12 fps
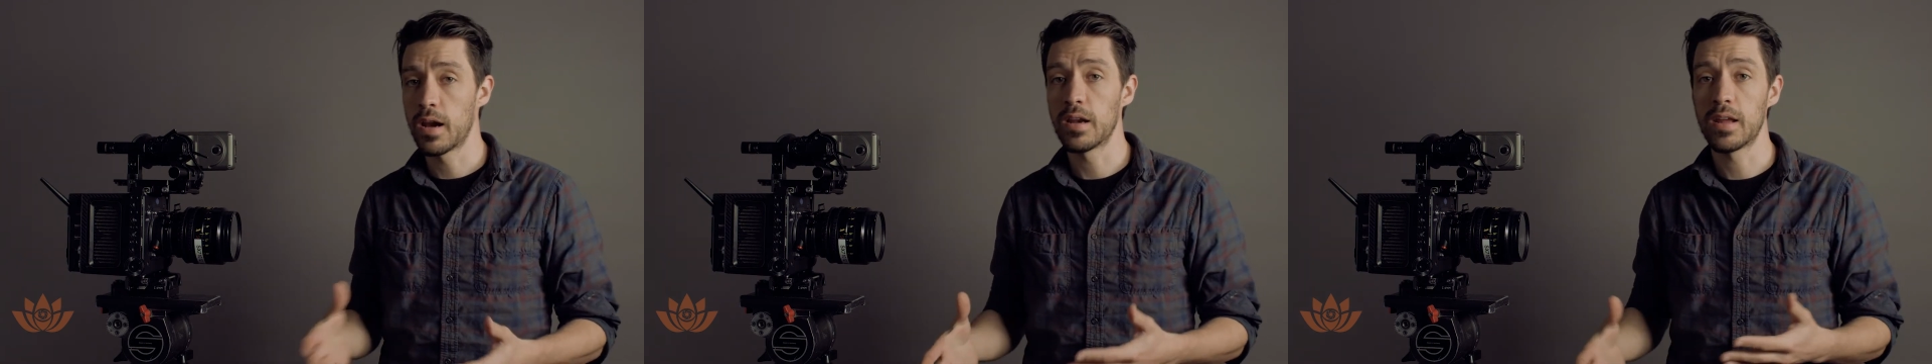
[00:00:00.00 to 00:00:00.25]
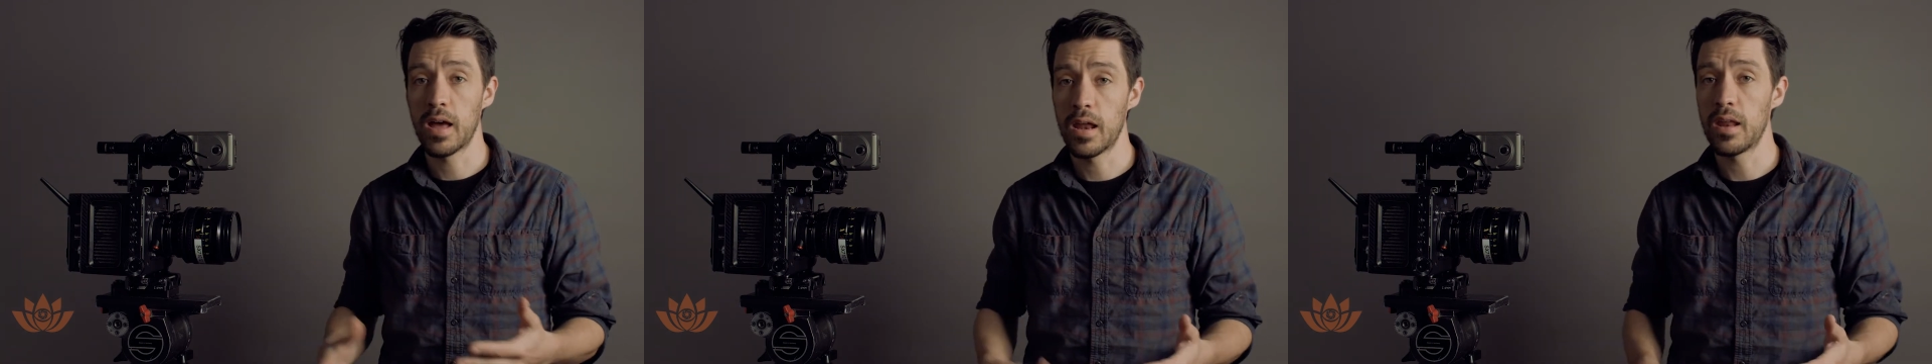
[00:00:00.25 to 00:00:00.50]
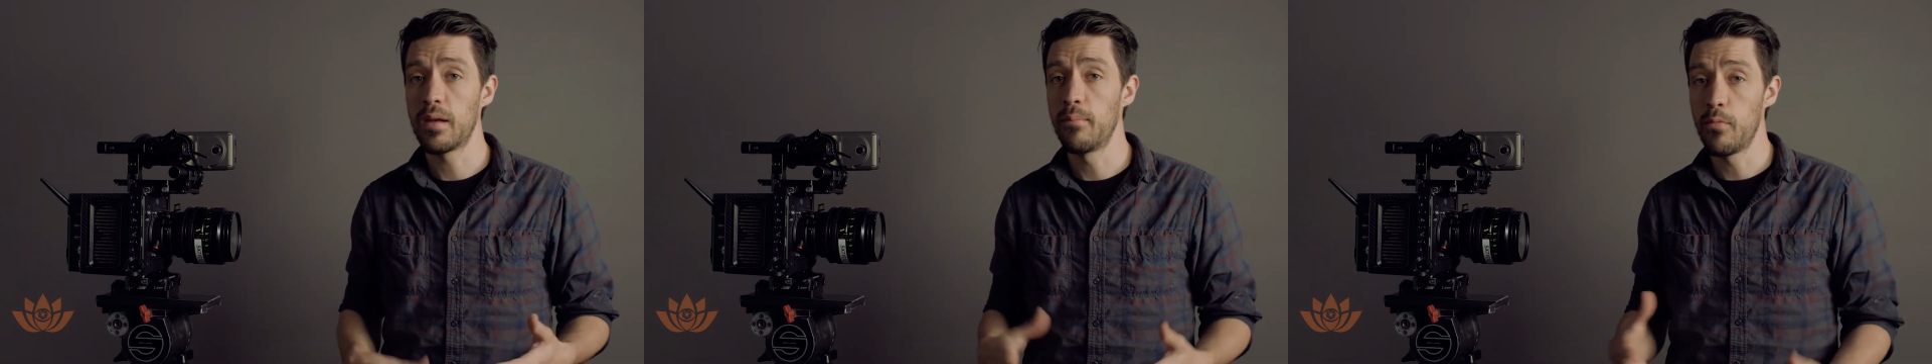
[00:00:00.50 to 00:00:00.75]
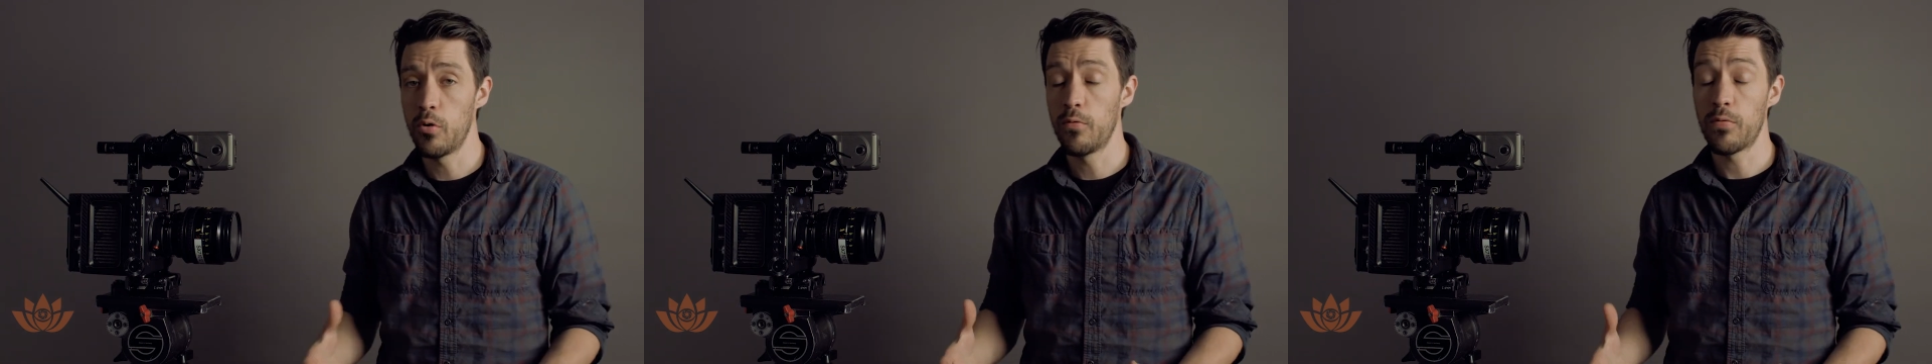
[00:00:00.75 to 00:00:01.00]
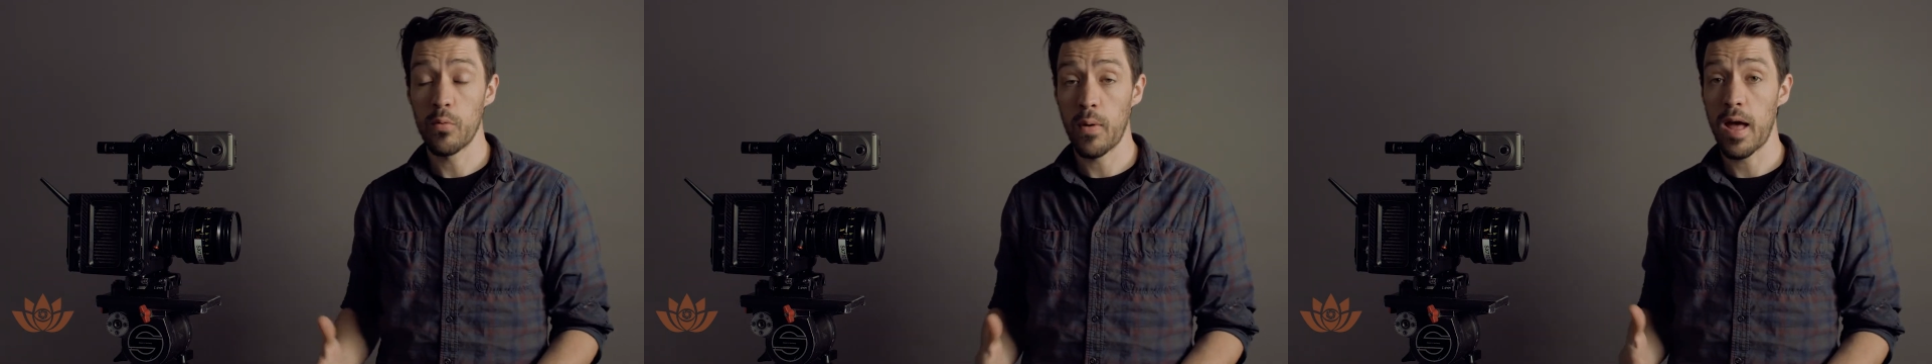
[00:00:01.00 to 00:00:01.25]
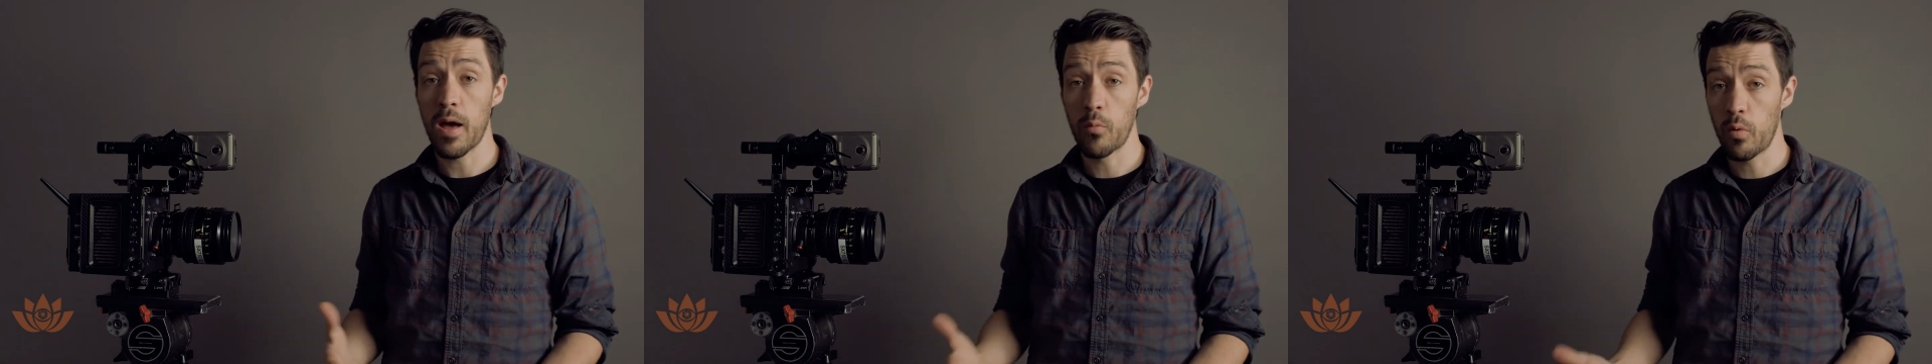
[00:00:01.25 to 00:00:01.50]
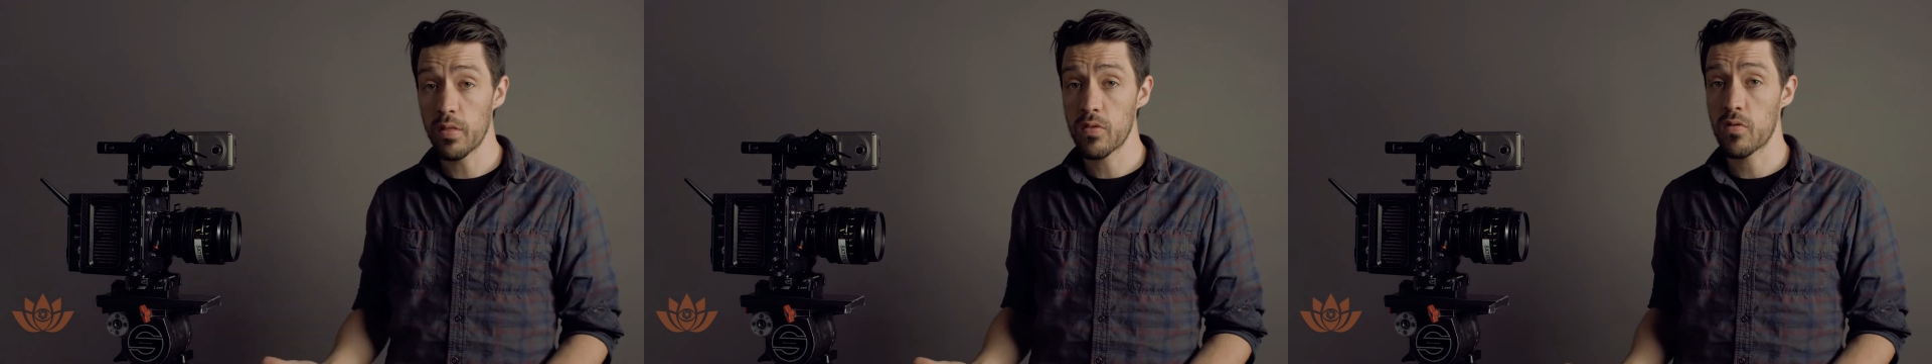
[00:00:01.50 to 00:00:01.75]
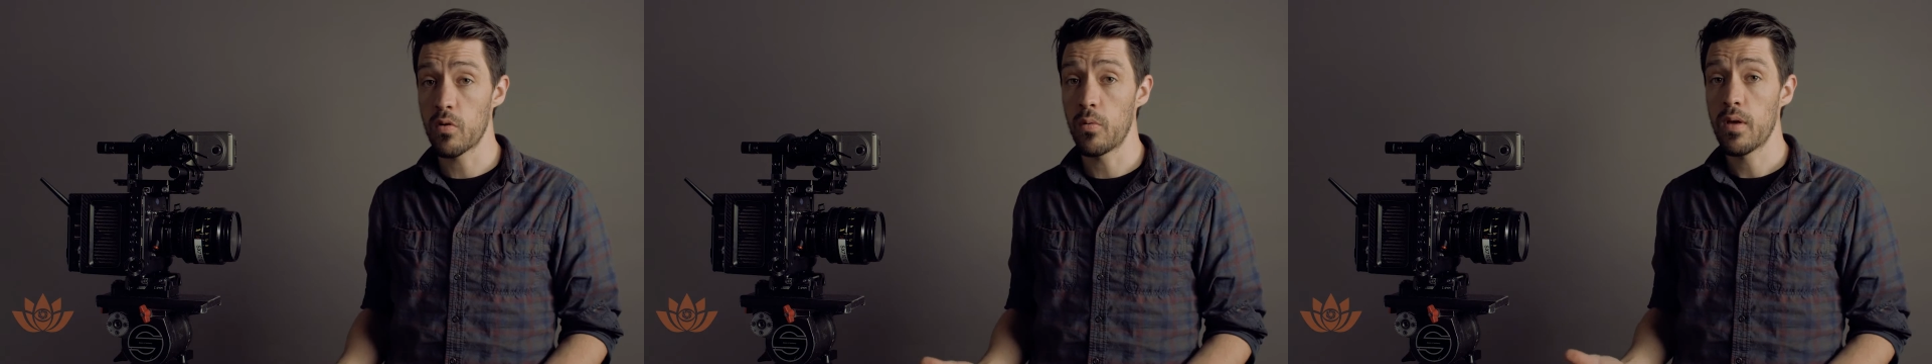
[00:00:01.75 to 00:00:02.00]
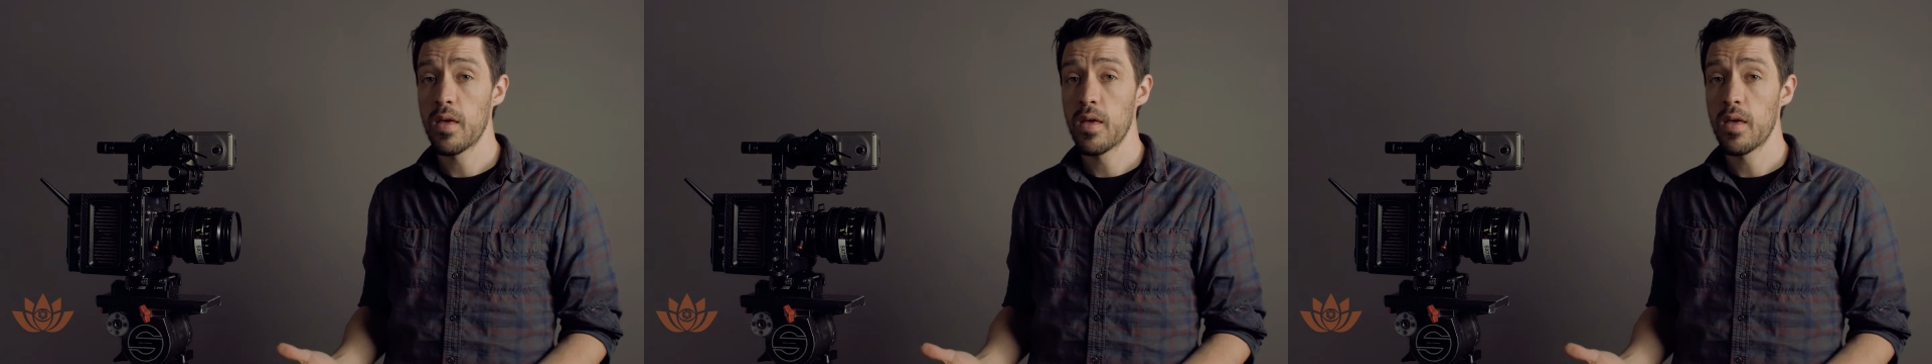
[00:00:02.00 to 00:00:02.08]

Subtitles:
and gun and move the way I want to.